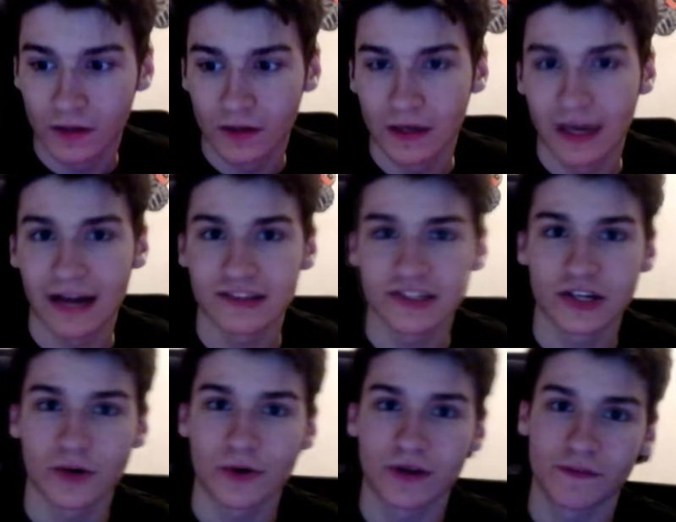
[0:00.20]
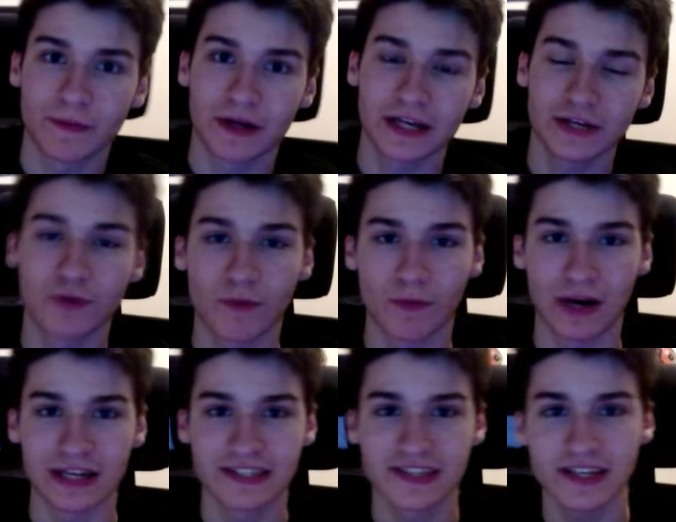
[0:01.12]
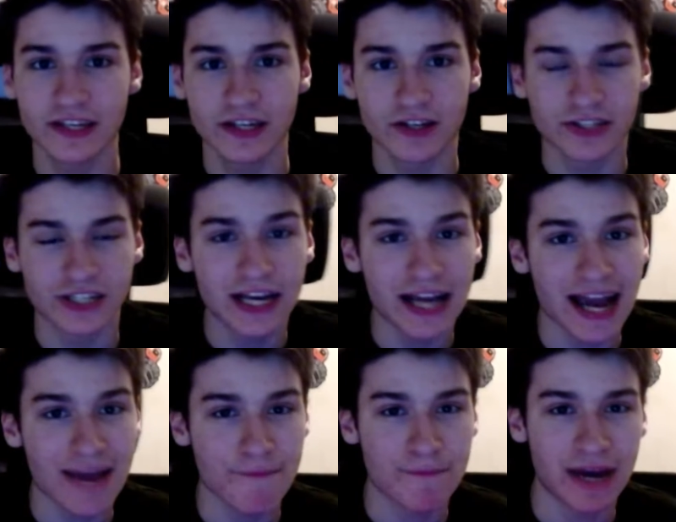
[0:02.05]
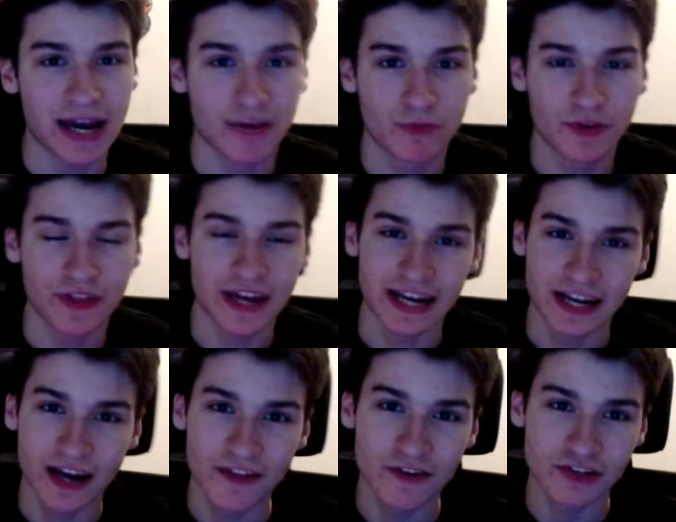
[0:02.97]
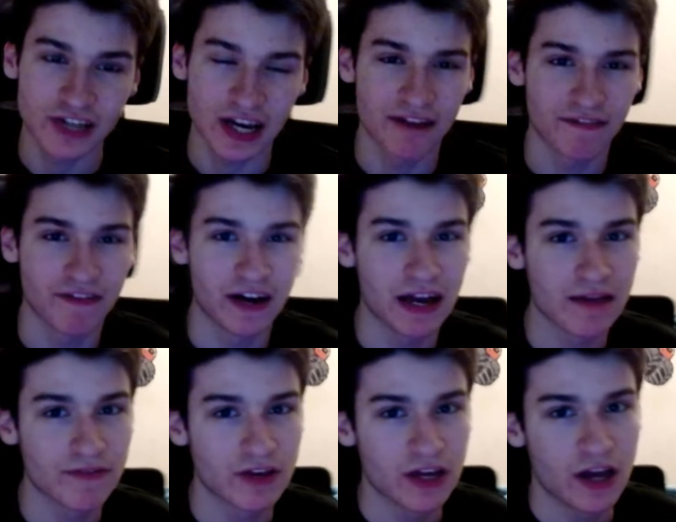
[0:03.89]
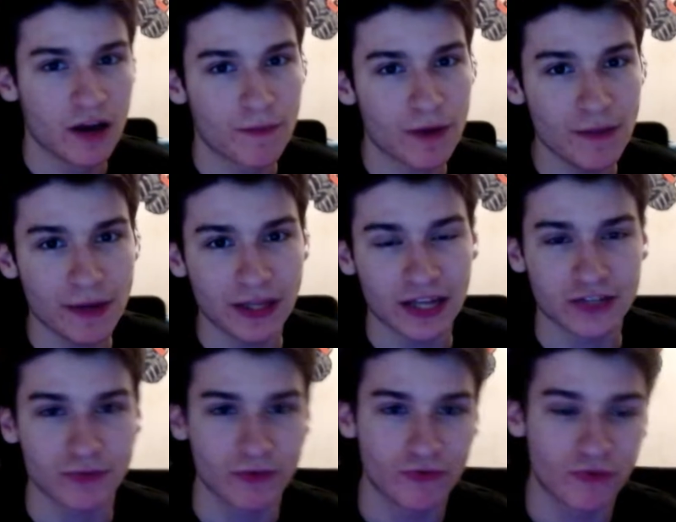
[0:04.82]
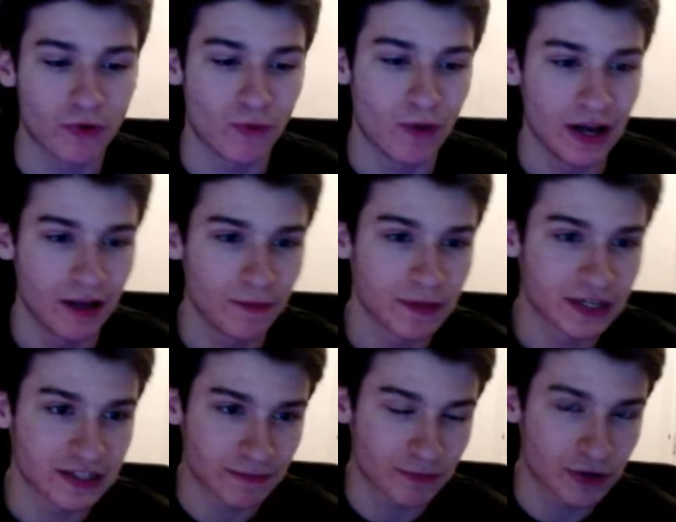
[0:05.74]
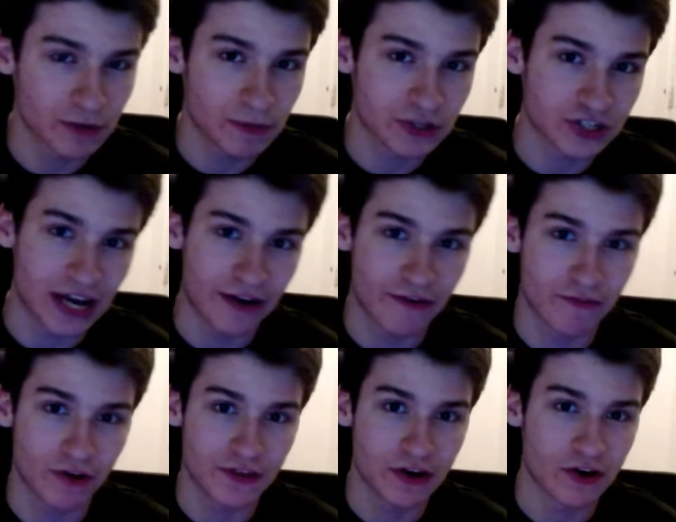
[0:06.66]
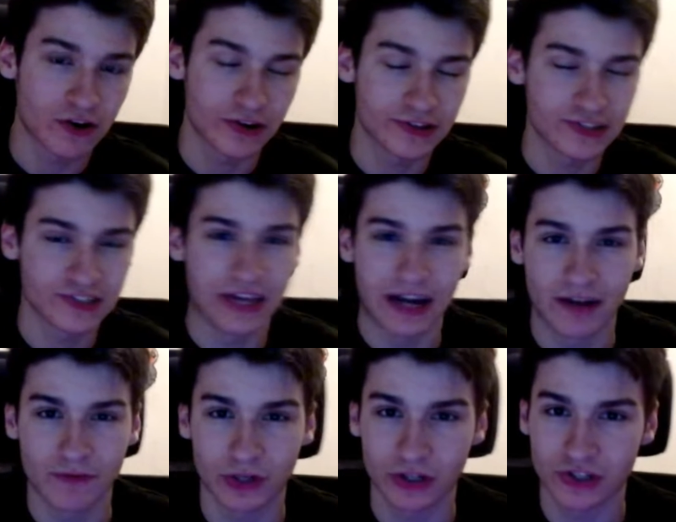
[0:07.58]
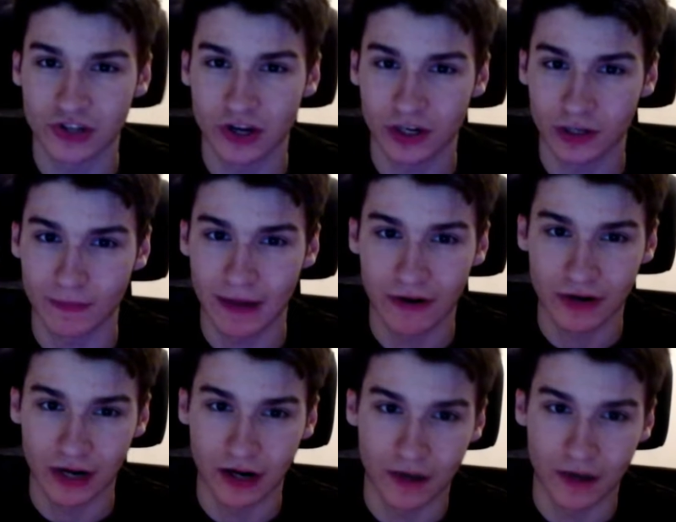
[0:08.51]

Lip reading: How's it going, everybody? GriimYT here. Today I'm back with another top 5, probably my last one for a while because I'm pretty much out of all the artists that I've wanted to talk about.